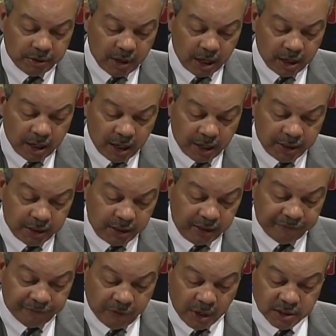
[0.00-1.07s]
on
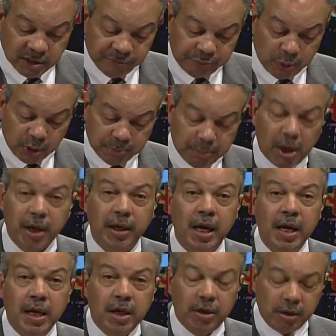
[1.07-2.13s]
the Friends of Brook Park,
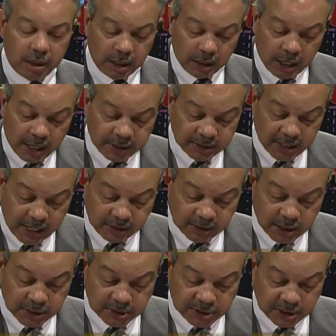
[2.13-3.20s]
you can contact
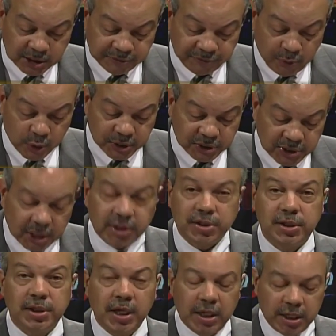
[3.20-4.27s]

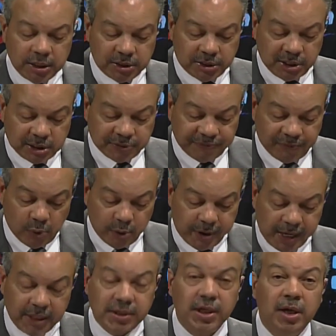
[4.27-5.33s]

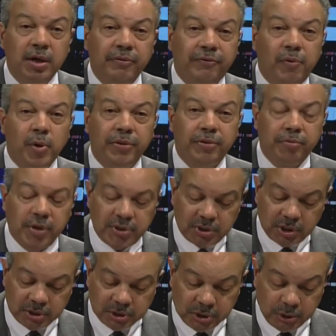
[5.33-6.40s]

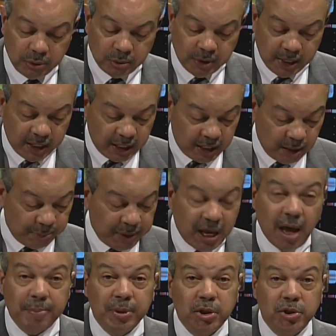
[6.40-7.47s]
646-648-4362, and they'll be
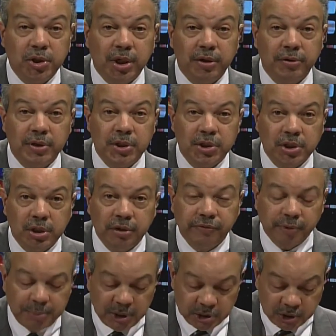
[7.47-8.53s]
happy to share additional
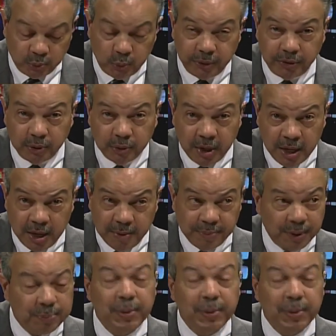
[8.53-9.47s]
information with you. But please